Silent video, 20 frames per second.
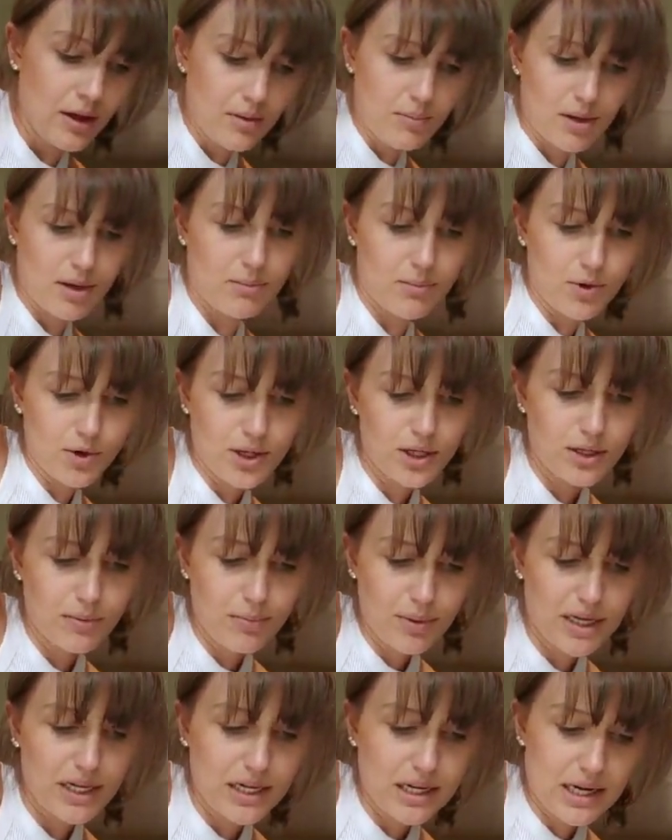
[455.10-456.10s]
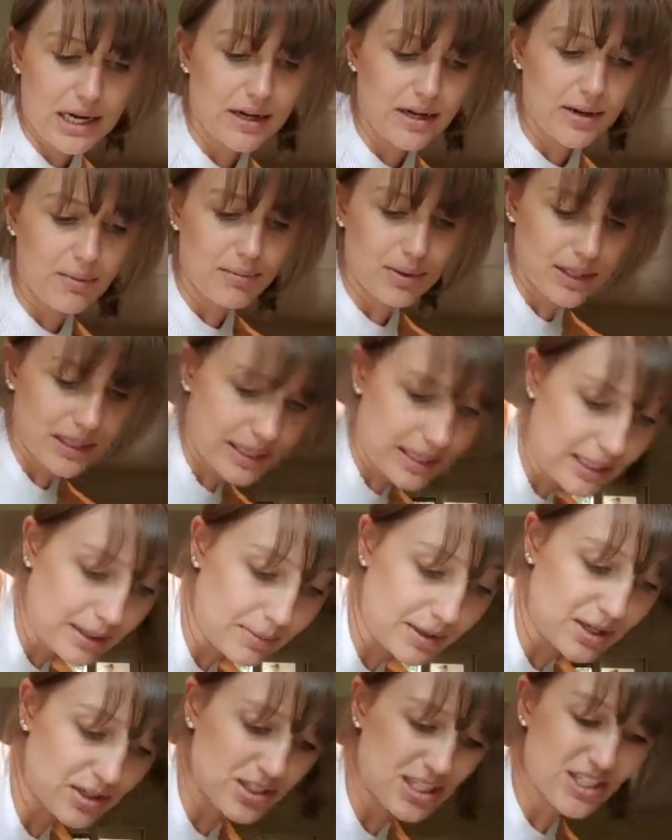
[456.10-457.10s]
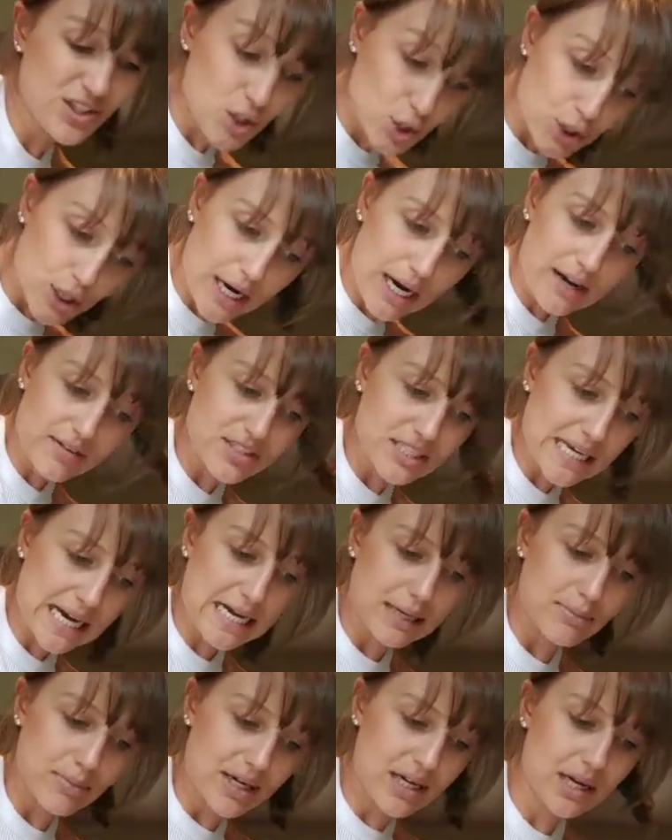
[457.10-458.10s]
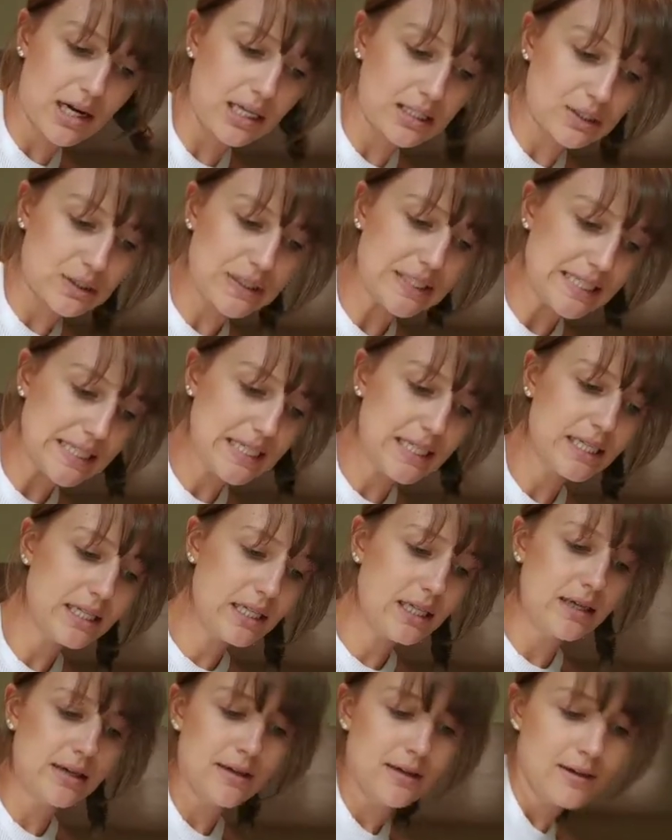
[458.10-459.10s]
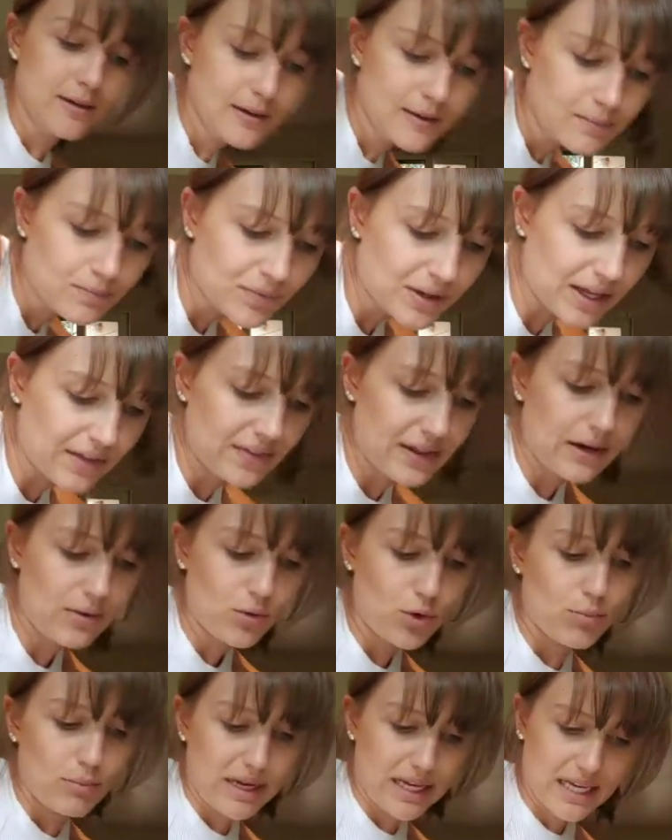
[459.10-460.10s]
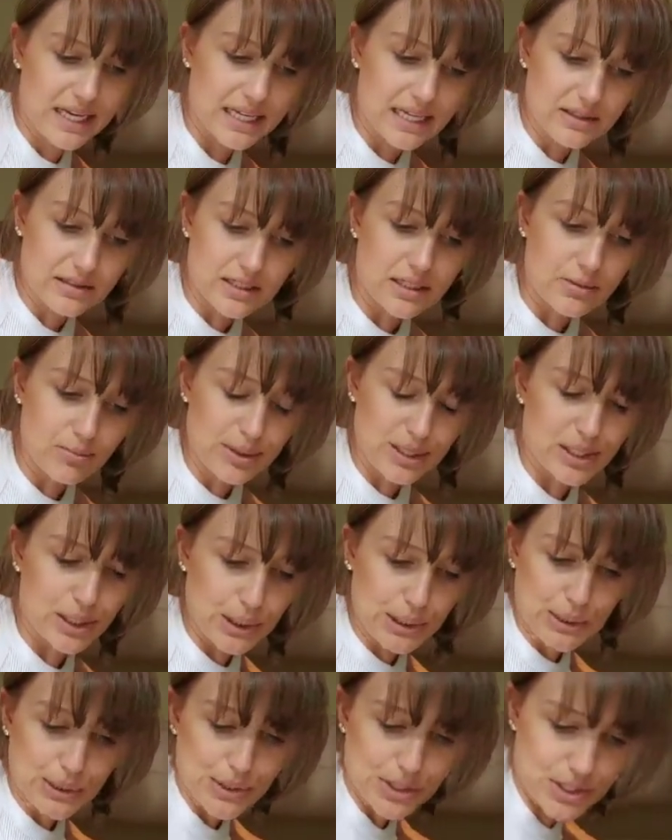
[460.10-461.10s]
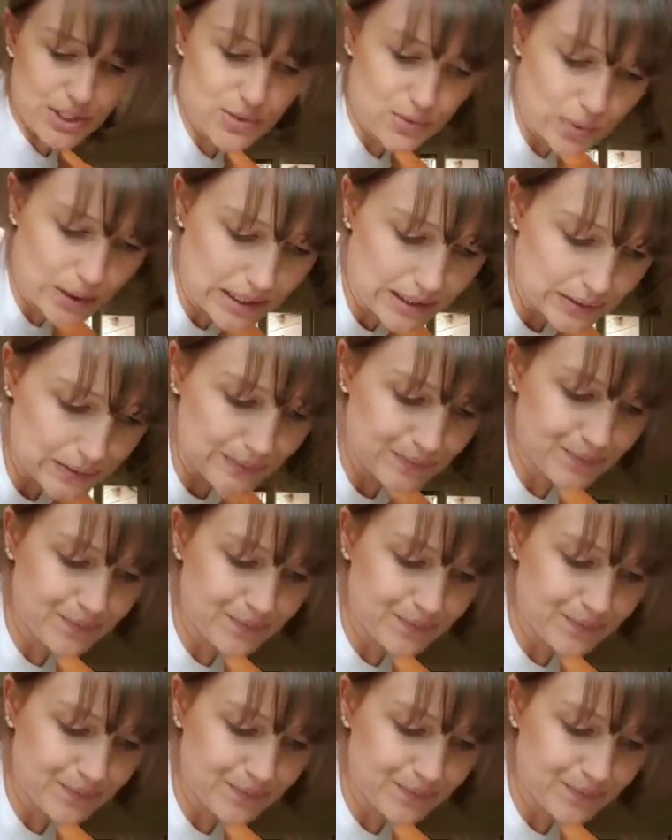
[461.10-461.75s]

I'm not going to beat it out completely because I do have to add my colouring in, and that will make it a little bit loose as well.